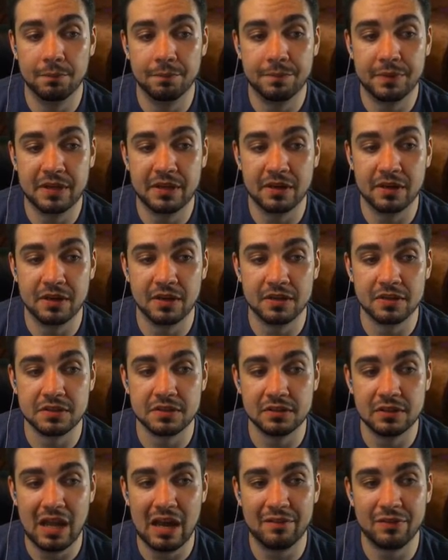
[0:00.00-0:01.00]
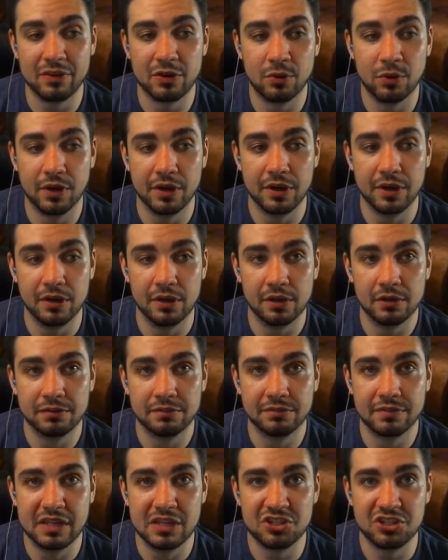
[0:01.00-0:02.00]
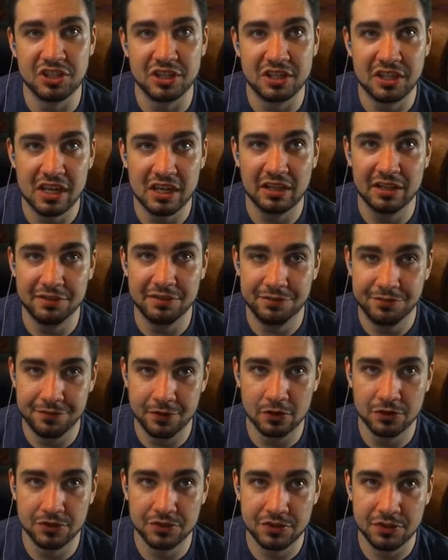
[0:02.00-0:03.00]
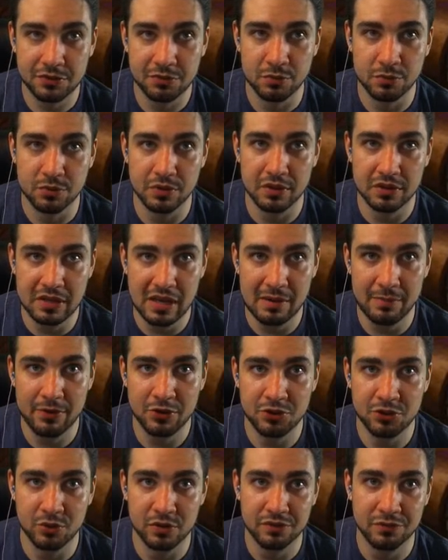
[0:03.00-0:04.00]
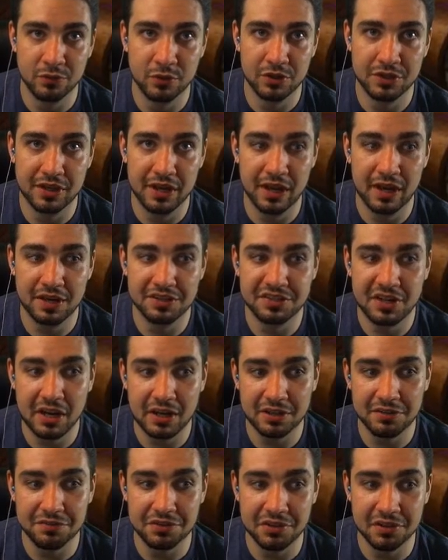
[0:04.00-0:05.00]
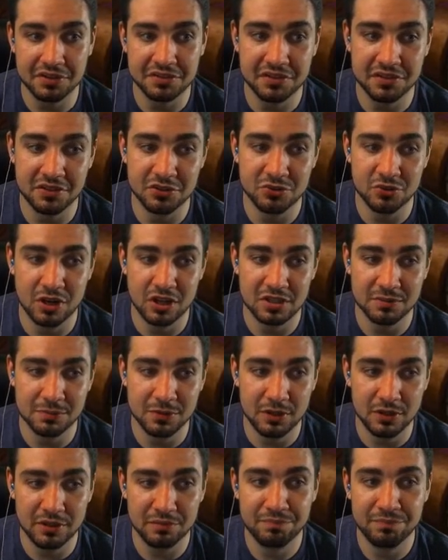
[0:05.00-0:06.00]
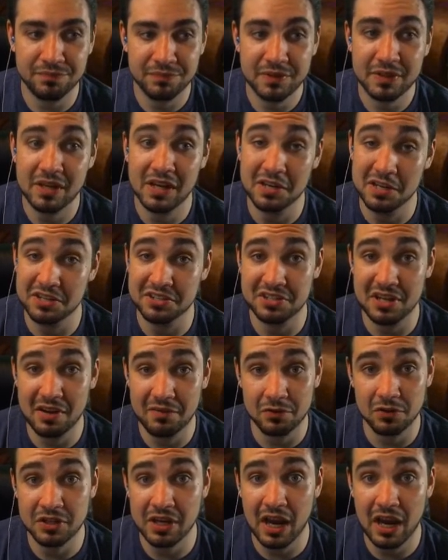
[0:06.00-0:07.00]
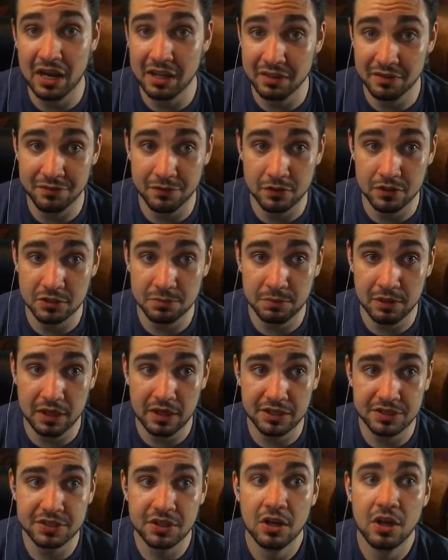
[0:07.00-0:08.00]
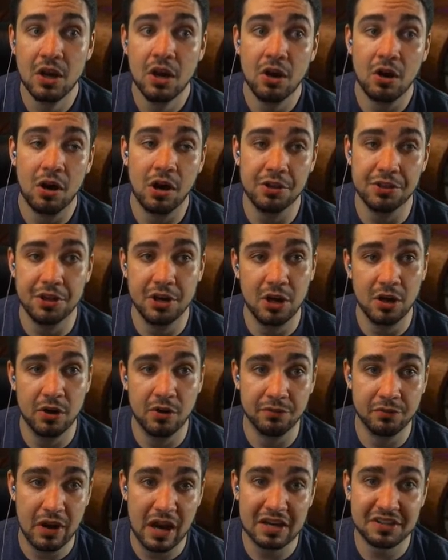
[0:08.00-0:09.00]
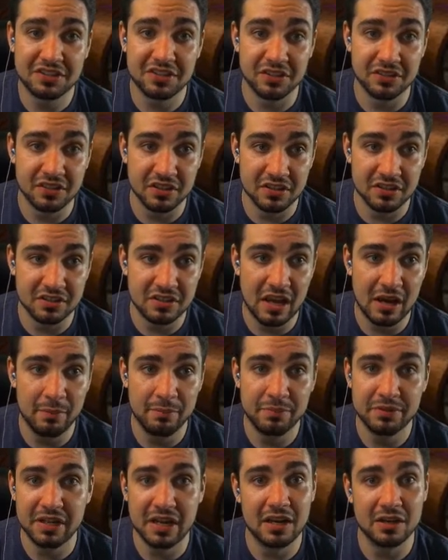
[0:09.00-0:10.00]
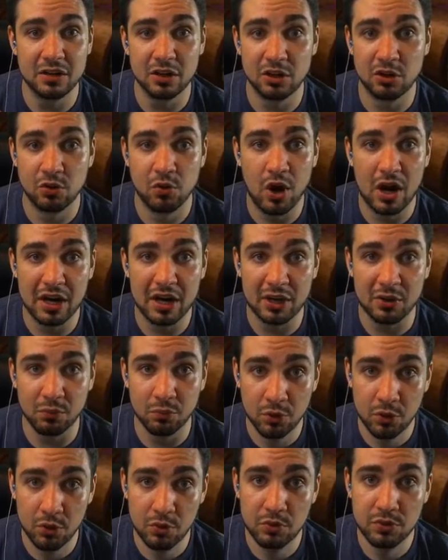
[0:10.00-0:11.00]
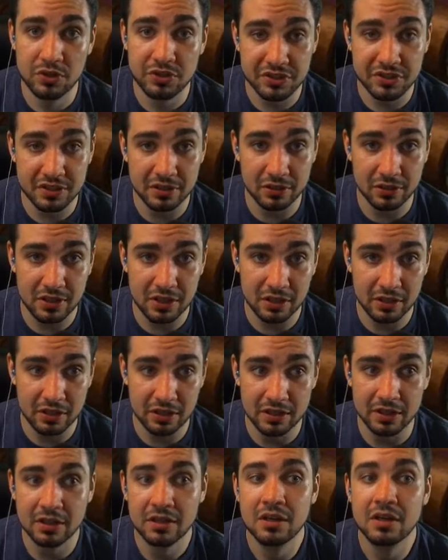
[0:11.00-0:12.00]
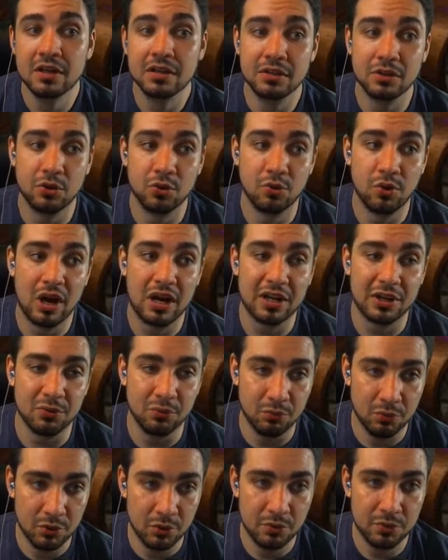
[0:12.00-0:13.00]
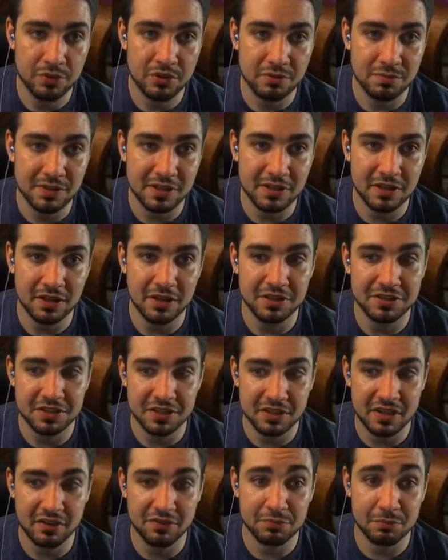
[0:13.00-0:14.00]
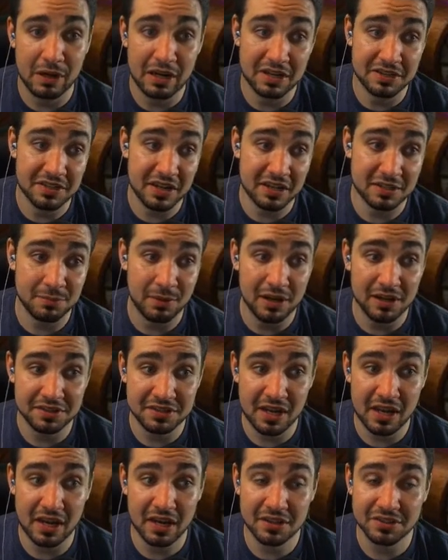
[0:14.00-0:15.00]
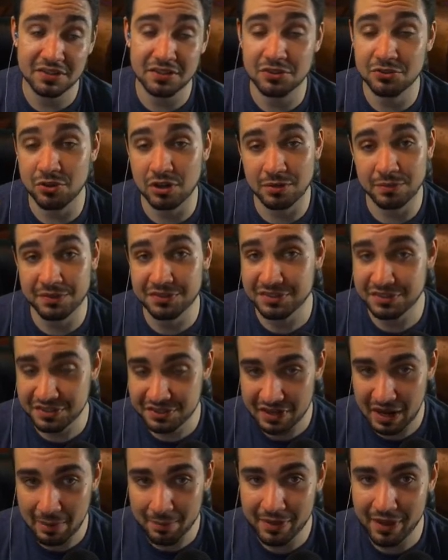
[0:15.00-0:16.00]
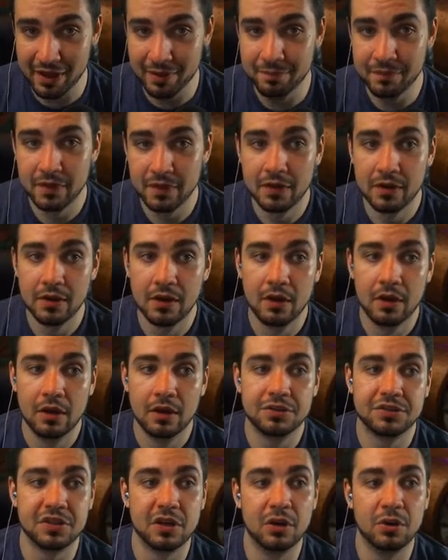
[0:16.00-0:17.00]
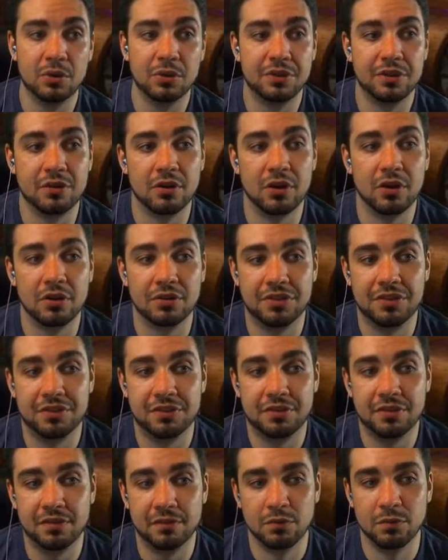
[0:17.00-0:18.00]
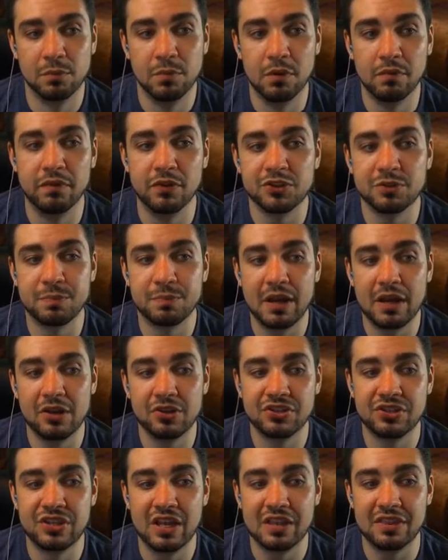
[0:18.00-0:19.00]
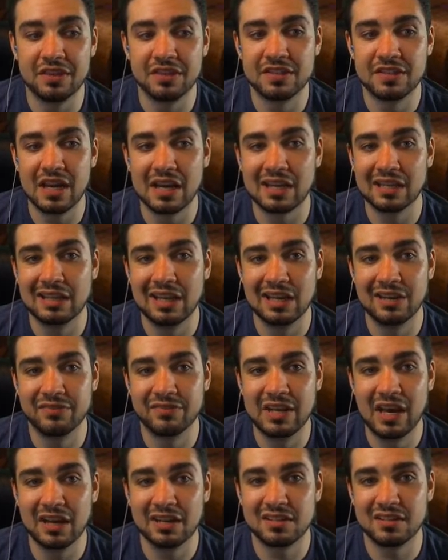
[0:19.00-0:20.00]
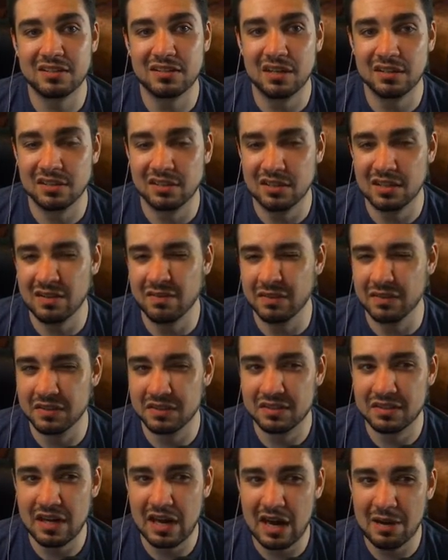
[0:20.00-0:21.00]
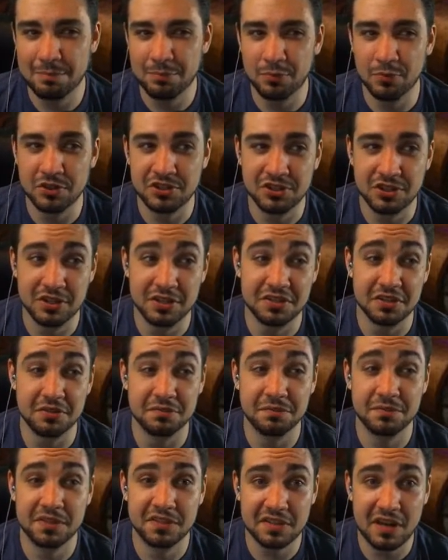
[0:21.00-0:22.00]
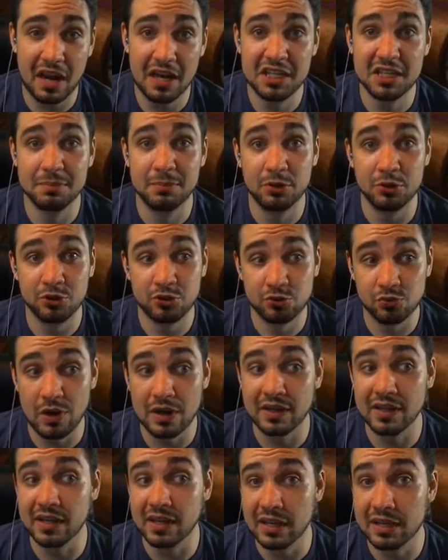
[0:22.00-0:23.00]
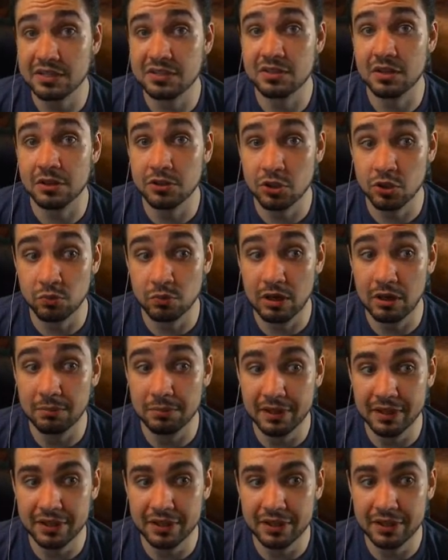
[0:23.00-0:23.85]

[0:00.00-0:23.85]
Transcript: because Lava Coil needs to kill it first through the damage in order for it to get exiled. If you give this indestructible, it doesn't ever die in the first place. Although Vraska's Contempt and Necrotic Wound still kill it. Necrotic Wound, because it gives -X, indestructible doesn't stop that. So there are removal spells that the second line of text doesn't even stop, which is a sizable strike against Underrealm